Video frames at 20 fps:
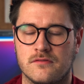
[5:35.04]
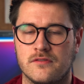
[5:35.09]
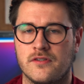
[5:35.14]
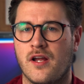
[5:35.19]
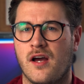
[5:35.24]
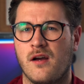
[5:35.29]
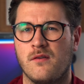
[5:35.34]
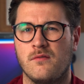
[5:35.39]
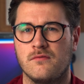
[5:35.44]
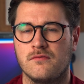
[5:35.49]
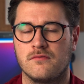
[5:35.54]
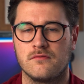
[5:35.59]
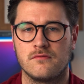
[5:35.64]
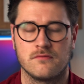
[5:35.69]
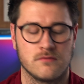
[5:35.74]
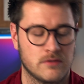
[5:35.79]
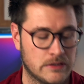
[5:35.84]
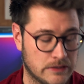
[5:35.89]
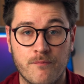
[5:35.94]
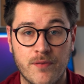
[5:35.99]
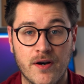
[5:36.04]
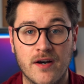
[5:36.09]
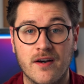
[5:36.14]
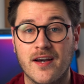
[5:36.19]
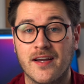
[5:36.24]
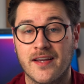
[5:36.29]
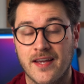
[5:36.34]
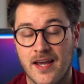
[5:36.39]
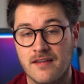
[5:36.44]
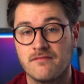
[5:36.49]
No. But
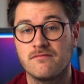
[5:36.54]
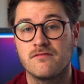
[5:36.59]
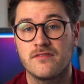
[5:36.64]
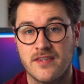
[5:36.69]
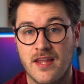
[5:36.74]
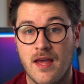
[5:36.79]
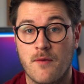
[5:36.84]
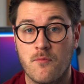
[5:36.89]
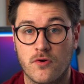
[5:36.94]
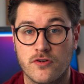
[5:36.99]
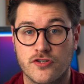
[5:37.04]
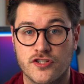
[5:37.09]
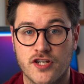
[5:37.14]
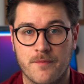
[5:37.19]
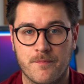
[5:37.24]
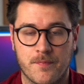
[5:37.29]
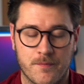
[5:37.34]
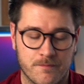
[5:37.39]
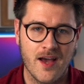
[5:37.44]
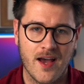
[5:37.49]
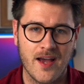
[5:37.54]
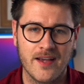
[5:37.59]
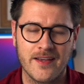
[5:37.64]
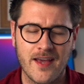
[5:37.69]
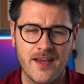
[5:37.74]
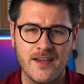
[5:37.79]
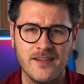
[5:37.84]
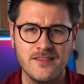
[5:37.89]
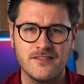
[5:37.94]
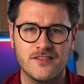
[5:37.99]
again, the M one chip.
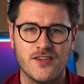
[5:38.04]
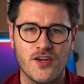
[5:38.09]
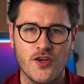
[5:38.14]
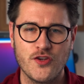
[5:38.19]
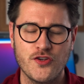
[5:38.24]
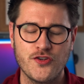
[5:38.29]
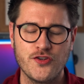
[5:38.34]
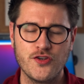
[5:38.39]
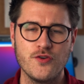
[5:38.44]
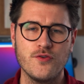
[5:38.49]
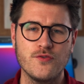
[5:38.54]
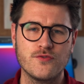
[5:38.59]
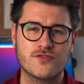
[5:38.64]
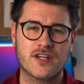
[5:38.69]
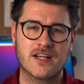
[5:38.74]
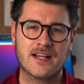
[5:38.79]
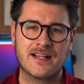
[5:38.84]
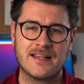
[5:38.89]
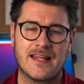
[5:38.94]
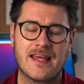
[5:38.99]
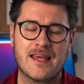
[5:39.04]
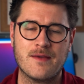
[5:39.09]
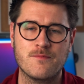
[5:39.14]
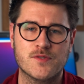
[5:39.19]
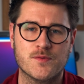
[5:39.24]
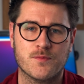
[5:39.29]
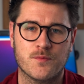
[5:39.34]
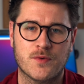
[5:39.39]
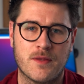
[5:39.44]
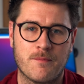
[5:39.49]
Again, huge
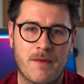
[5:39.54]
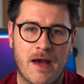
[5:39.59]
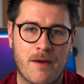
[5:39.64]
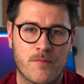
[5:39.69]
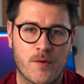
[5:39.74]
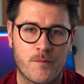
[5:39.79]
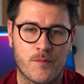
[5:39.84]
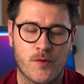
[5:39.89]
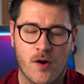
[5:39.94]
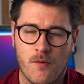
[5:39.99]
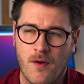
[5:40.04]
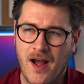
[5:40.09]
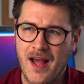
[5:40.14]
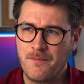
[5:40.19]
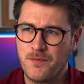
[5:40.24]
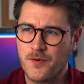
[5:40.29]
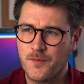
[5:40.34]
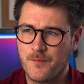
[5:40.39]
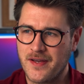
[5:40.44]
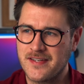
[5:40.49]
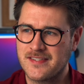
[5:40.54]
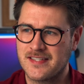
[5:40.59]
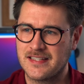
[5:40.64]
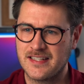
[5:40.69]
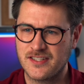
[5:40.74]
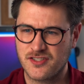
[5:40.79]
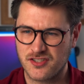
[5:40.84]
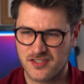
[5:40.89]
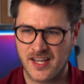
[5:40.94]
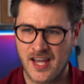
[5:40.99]
claims with the MacBook Pro. Apple
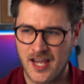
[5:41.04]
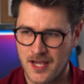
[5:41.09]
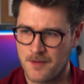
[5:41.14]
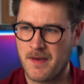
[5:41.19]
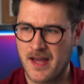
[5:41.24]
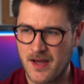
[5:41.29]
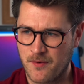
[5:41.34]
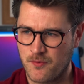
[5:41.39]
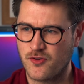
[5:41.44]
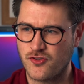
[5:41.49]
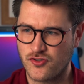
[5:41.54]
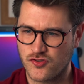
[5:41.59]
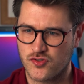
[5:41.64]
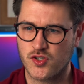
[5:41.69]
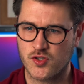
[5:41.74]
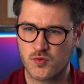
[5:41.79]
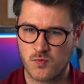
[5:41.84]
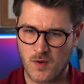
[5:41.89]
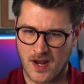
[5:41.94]
basically just came out and just